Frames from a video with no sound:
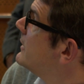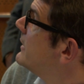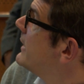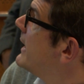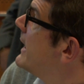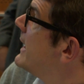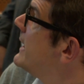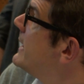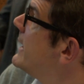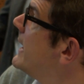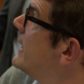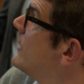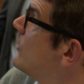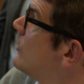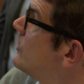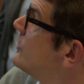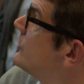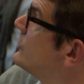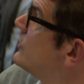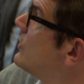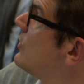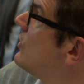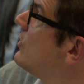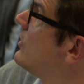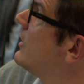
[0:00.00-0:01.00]
and
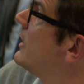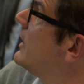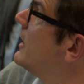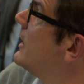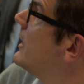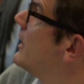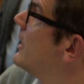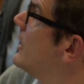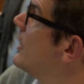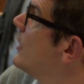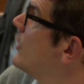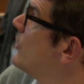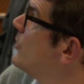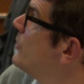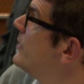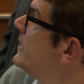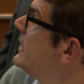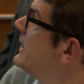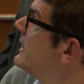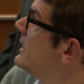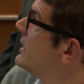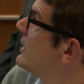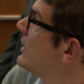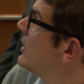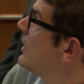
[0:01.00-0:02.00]
also
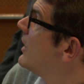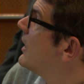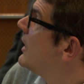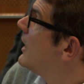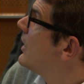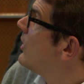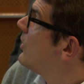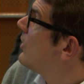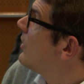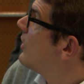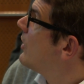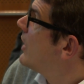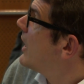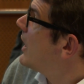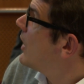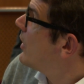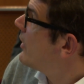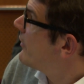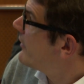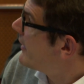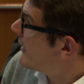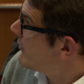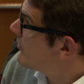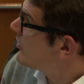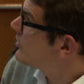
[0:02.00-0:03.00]
we
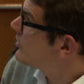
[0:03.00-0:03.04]
have